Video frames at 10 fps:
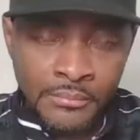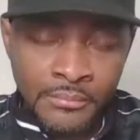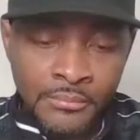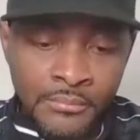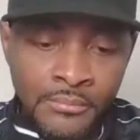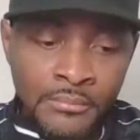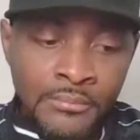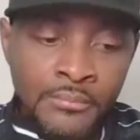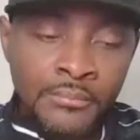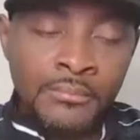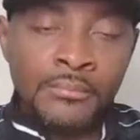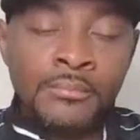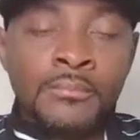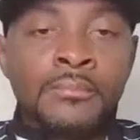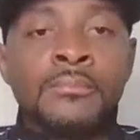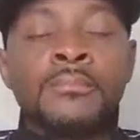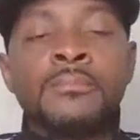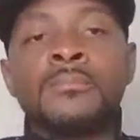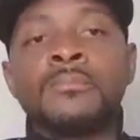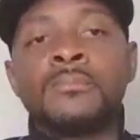
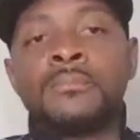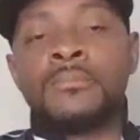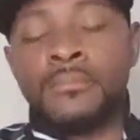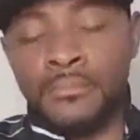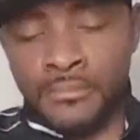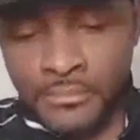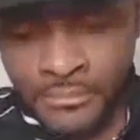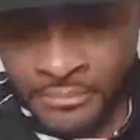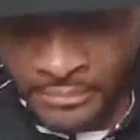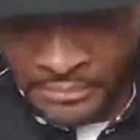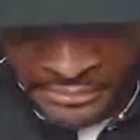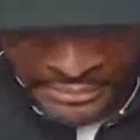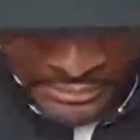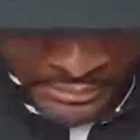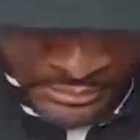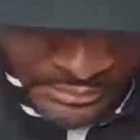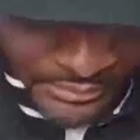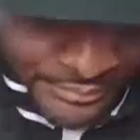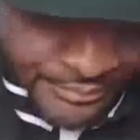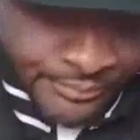
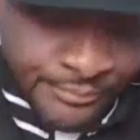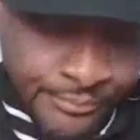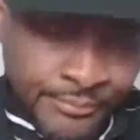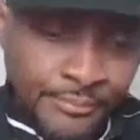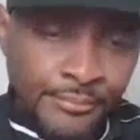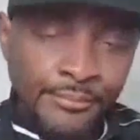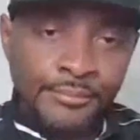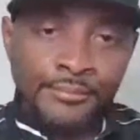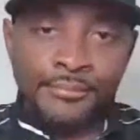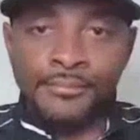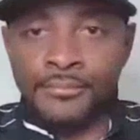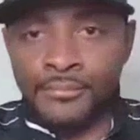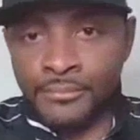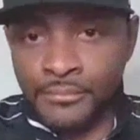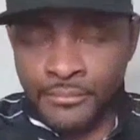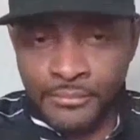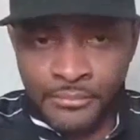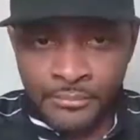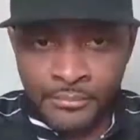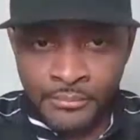
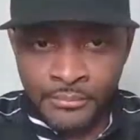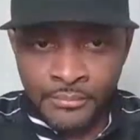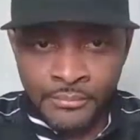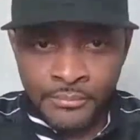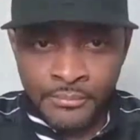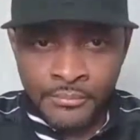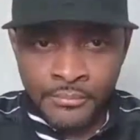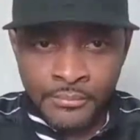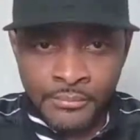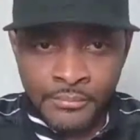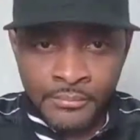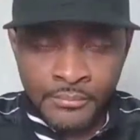[no speech]